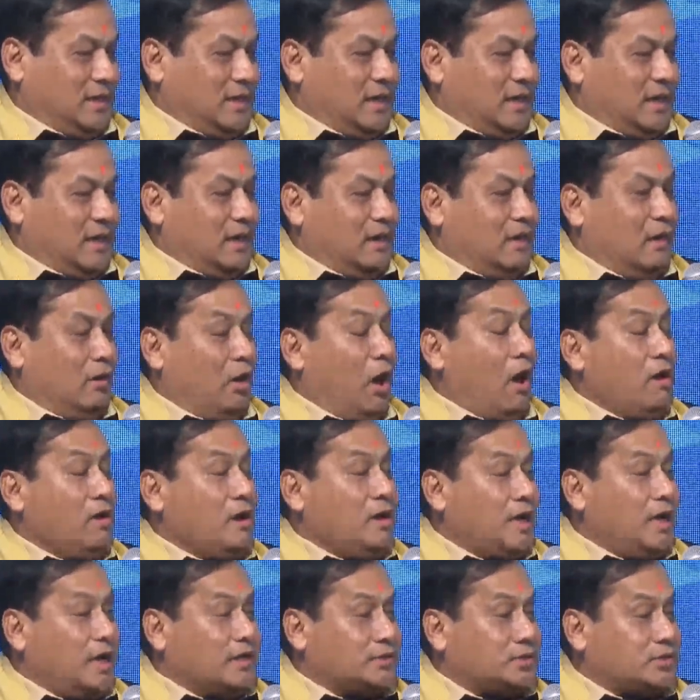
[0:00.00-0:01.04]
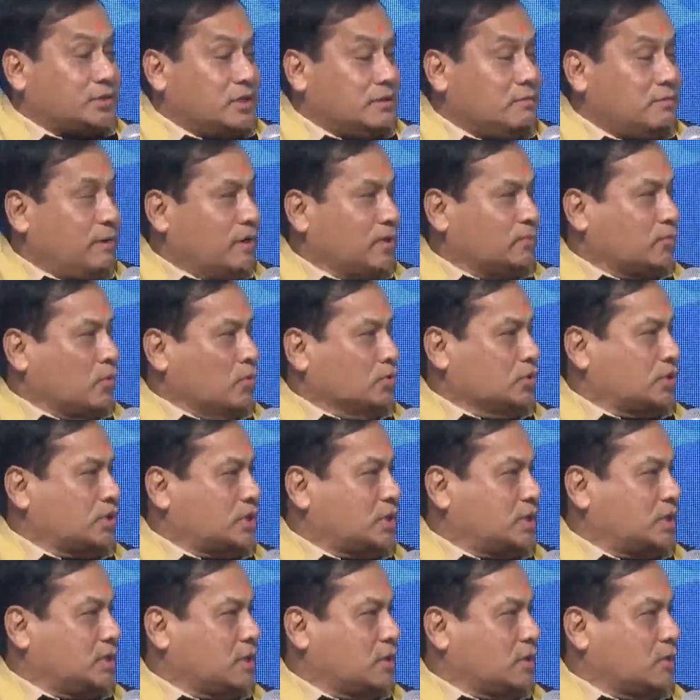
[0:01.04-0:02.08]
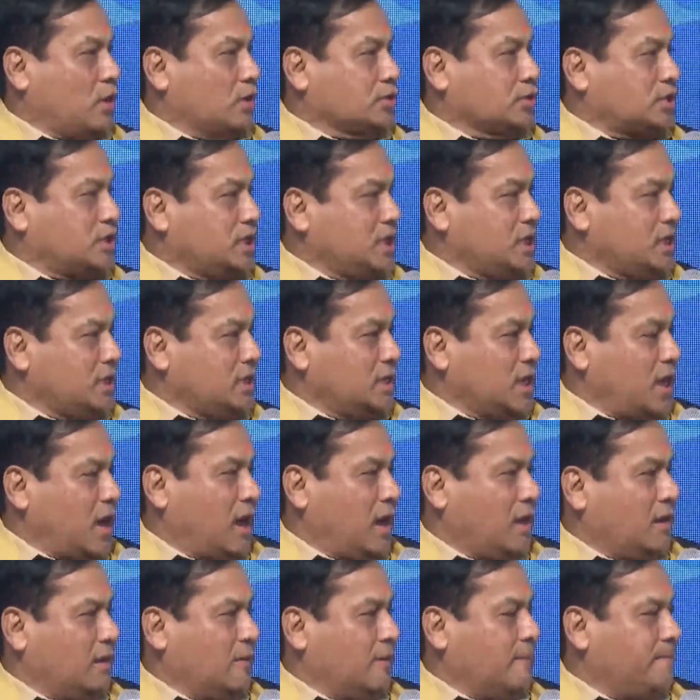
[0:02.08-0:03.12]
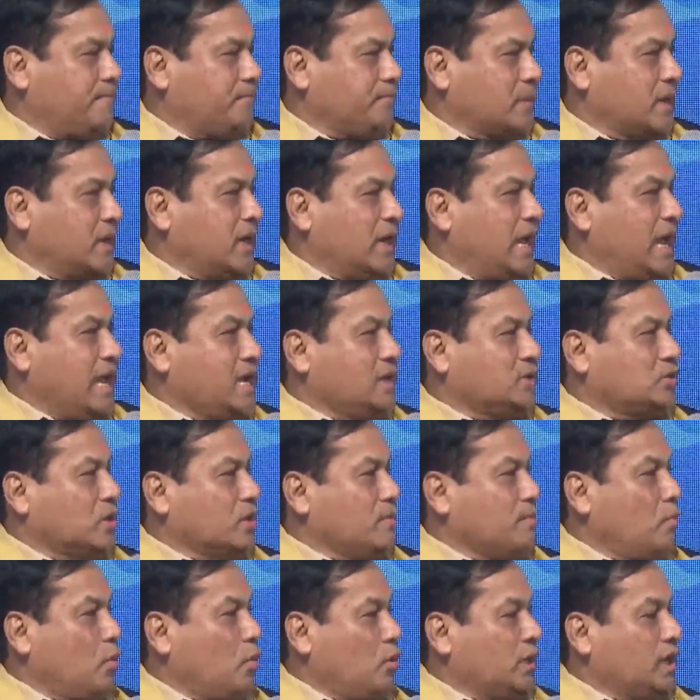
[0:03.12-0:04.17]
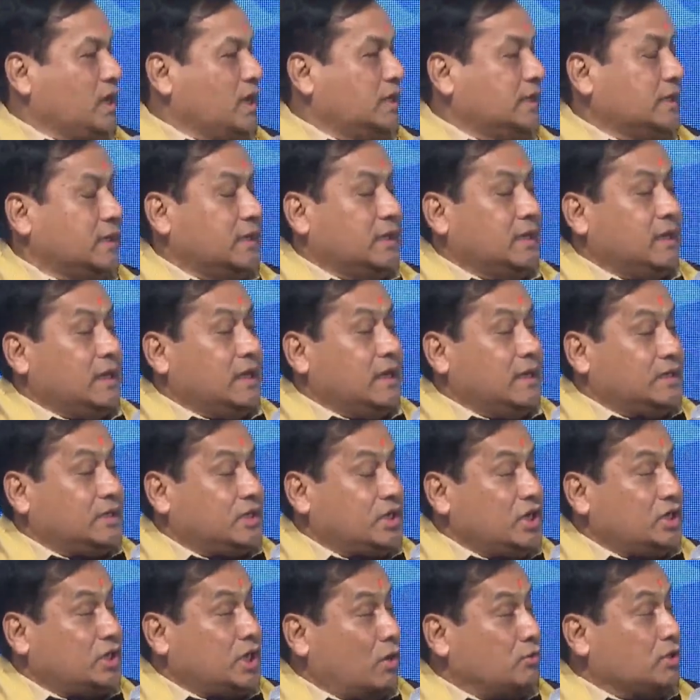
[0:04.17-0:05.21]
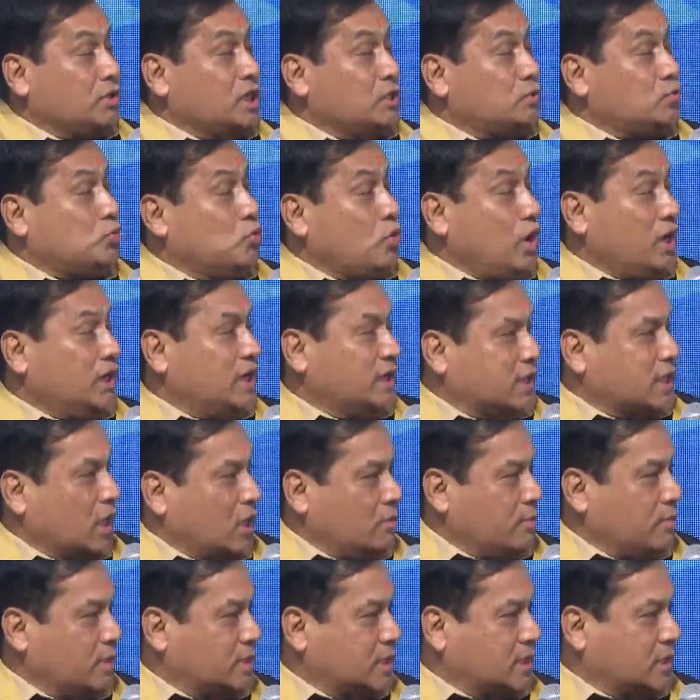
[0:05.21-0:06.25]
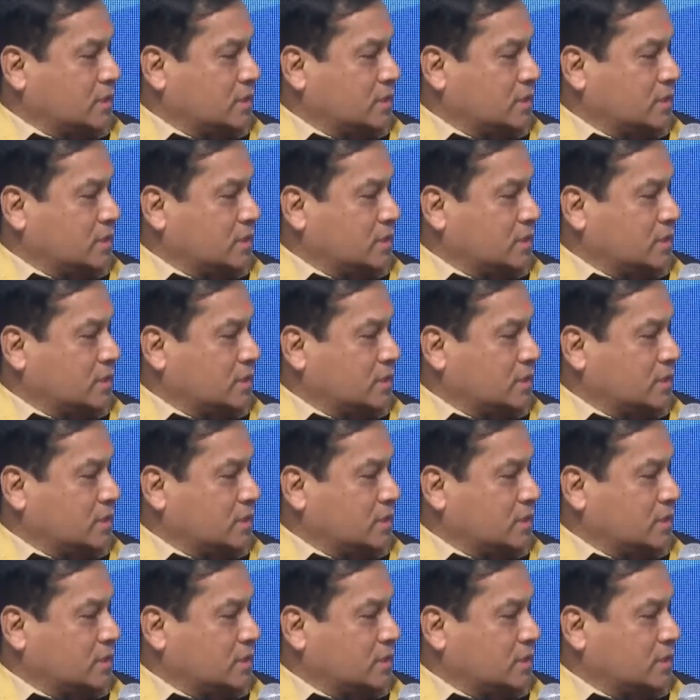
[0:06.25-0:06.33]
longest river cruise crossing the length of more than 3,200 kilometers